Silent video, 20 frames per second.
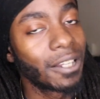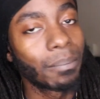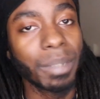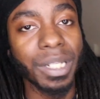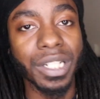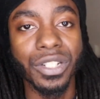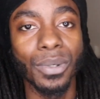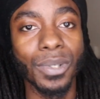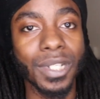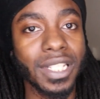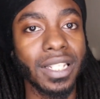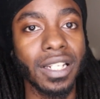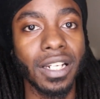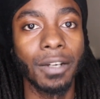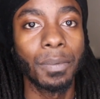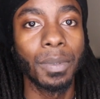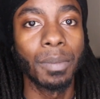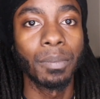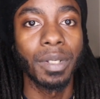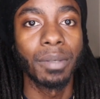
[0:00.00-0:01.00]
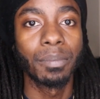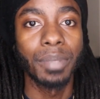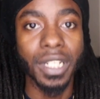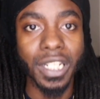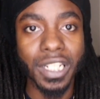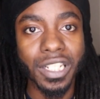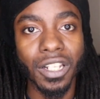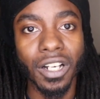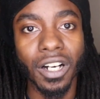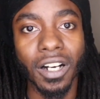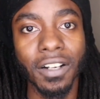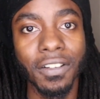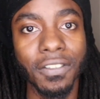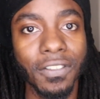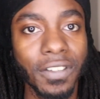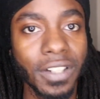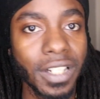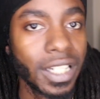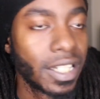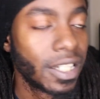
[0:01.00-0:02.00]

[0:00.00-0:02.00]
been twisted up and been pissed off.